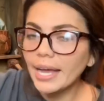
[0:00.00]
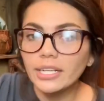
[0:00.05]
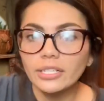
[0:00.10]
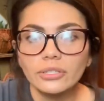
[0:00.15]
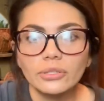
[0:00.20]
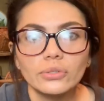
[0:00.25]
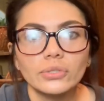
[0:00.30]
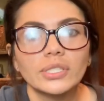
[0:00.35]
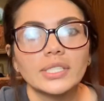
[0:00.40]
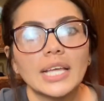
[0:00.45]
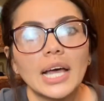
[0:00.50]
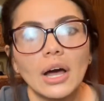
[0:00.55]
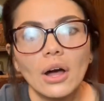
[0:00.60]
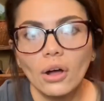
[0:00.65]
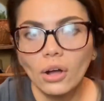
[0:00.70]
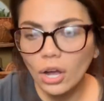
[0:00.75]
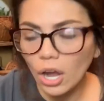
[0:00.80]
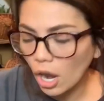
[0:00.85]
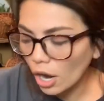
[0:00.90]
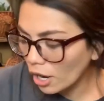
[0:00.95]
do
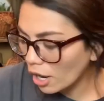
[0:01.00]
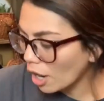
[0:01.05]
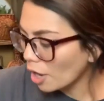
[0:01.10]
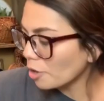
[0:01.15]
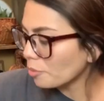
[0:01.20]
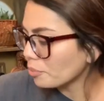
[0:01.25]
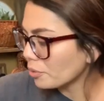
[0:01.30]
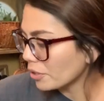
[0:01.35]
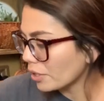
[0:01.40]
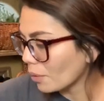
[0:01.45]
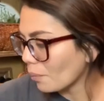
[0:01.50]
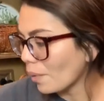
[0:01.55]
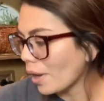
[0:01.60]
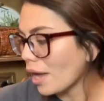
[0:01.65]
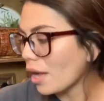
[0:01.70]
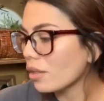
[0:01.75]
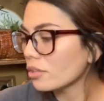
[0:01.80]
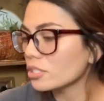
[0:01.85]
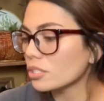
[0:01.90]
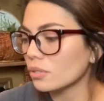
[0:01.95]
sell Carhartt pretty
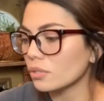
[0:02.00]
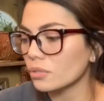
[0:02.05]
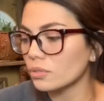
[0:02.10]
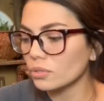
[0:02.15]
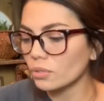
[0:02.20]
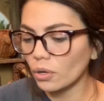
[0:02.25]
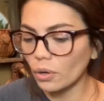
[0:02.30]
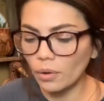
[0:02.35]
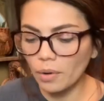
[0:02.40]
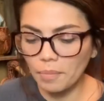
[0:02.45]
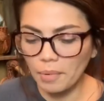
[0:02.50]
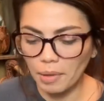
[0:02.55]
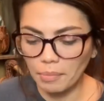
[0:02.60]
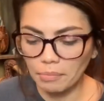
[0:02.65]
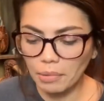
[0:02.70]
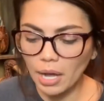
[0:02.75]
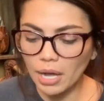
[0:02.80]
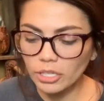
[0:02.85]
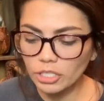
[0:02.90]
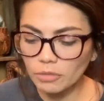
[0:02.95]
well, so those will go up on
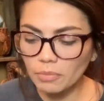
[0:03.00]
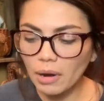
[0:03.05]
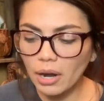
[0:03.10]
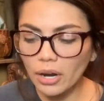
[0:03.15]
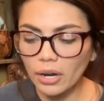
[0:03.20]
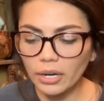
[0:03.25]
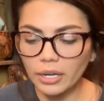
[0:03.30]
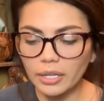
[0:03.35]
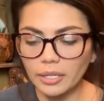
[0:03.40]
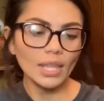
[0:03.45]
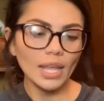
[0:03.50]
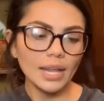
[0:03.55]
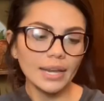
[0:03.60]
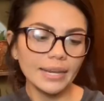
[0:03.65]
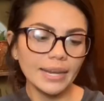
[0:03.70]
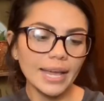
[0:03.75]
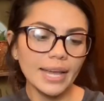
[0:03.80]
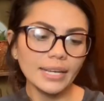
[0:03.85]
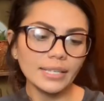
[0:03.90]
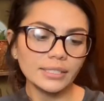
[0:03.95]
Poshmark.
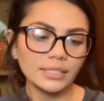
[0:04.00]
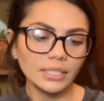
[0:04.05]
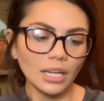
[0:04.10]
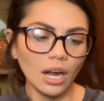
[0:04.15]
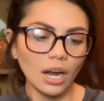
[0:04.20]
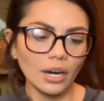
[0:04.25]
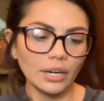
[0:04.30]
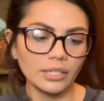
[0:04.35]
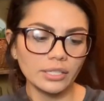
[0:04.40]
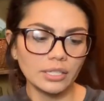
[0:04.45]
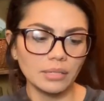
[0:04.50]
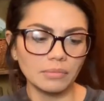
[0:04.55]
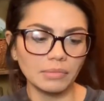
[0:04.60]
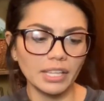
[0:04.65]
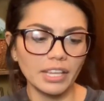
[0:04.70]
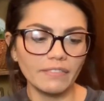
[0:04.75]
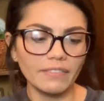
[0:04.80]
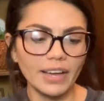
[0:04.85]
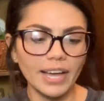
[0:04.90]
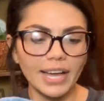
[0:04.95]
Next are some
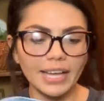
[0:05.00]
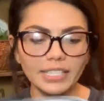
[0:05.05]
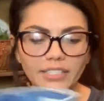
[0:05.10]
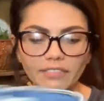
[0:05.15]
Levi's